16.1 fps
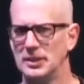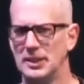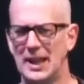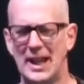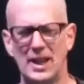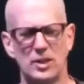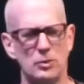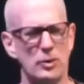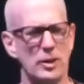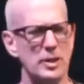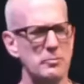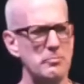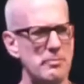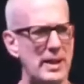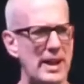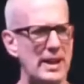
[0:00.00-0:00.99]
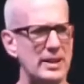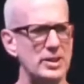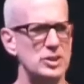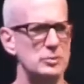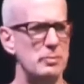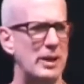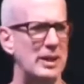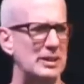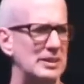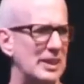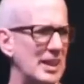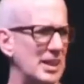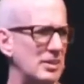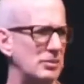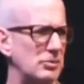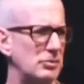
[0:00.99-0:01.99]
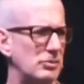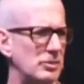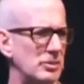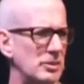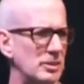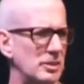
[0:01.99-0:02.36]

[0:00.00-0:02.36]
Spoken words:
How do I manage my life?